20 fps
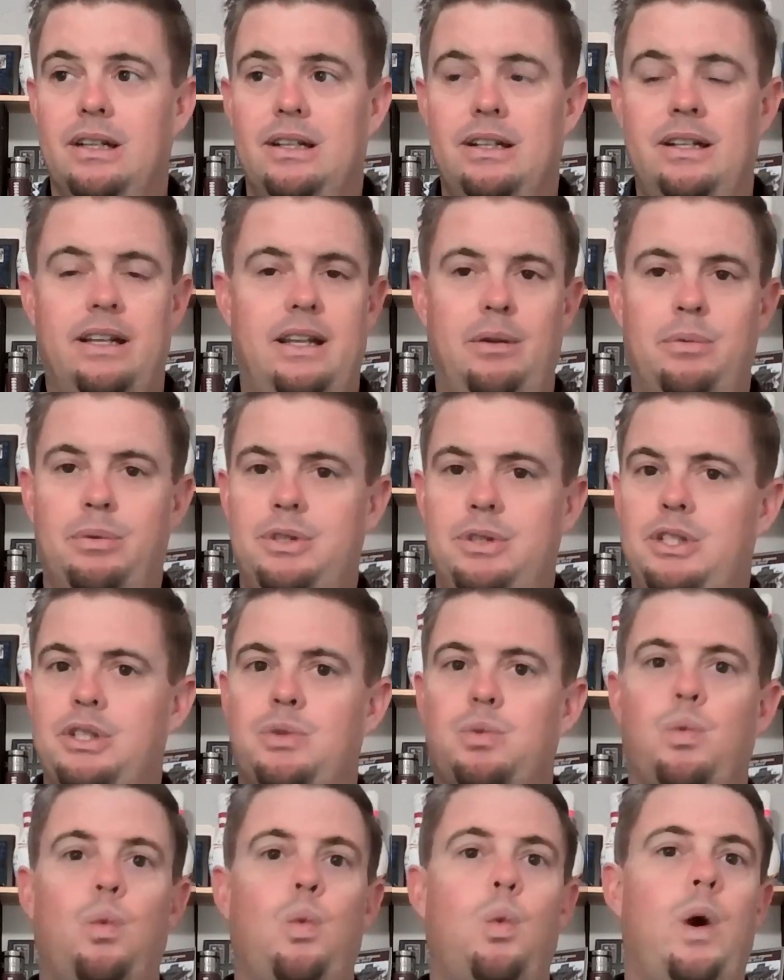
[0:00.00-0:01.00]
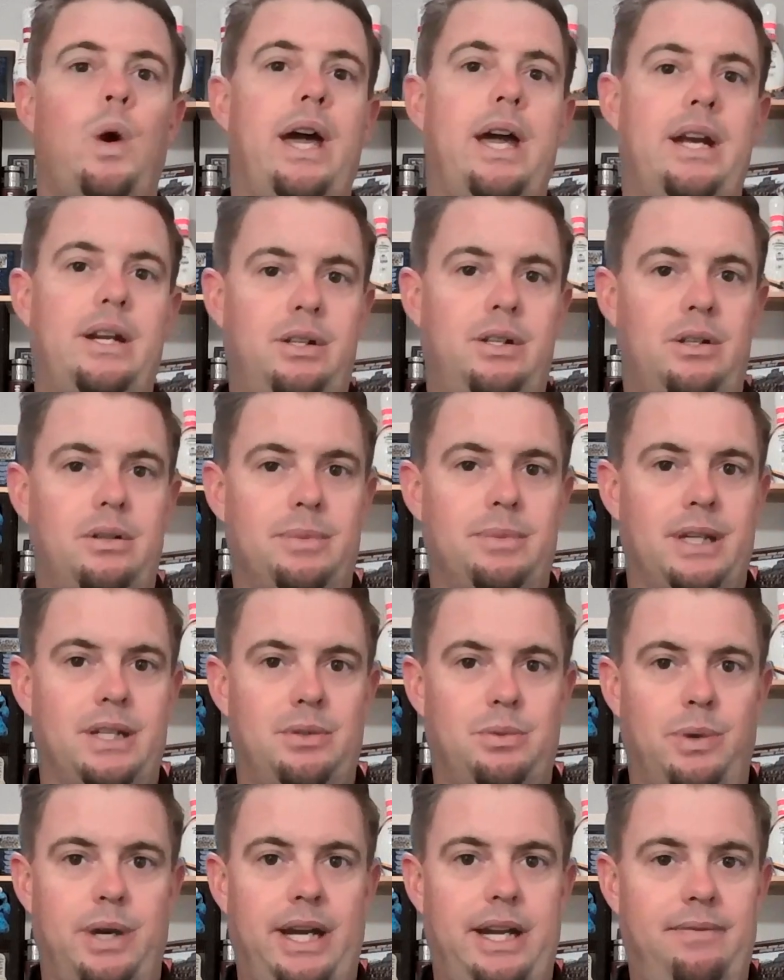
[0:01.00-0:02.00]
Now, that was just way too much
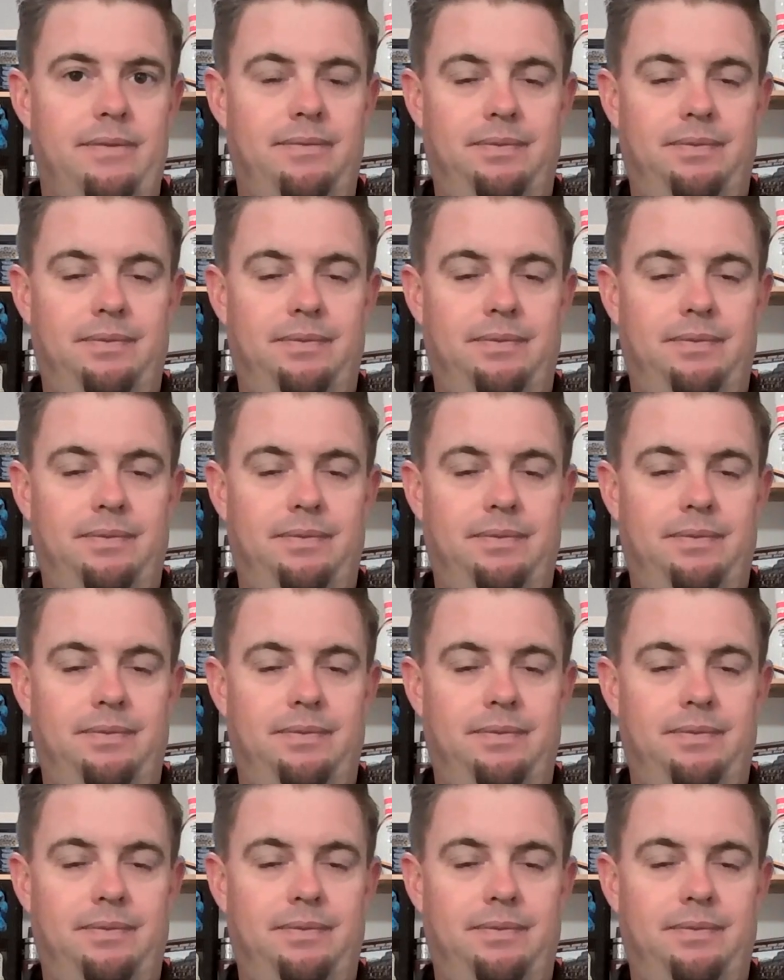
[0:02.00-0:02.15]
weight.